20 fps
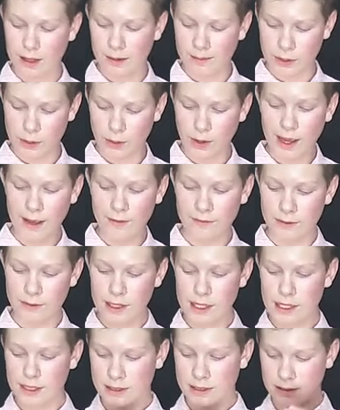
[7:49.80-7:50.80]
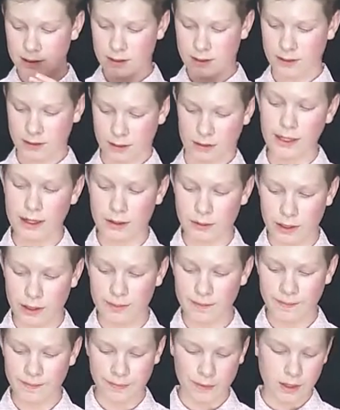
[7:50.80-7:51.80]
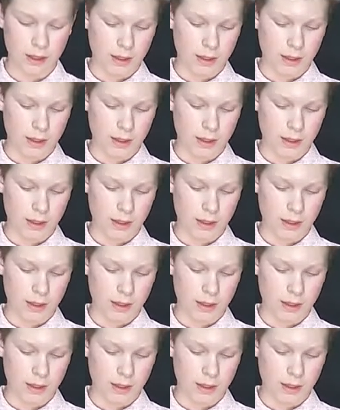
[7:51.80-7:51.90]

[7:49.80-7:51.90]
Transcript: You have this liquid,